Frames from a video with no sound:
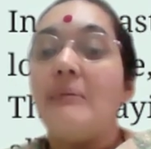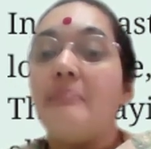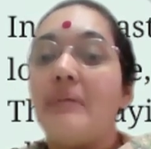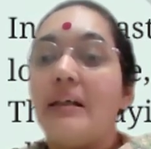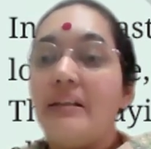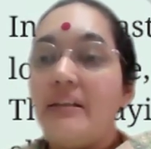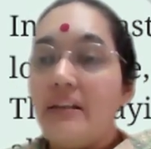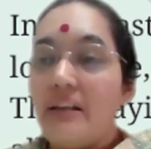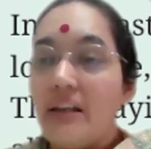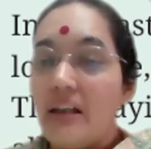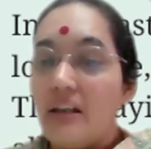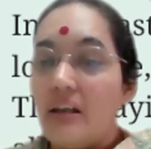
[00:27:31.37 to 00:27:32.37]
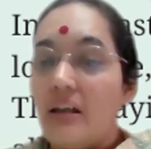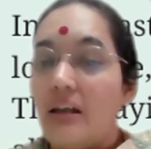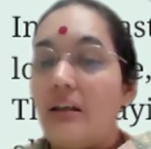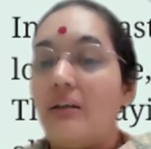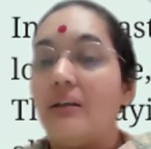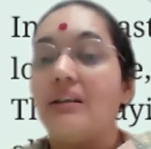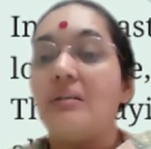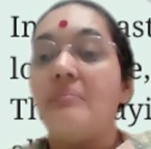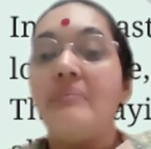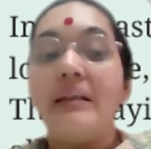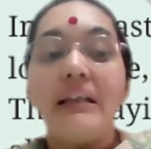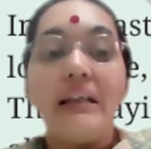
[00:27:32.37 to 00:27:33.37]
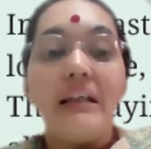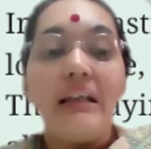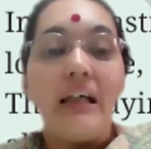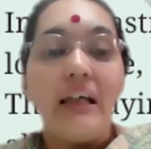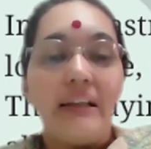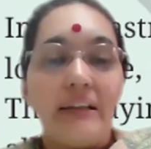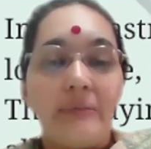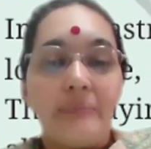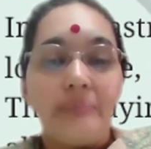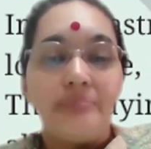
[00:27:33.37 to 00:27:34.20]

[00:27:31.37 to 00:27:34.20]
Madhya Rekha or the middle line.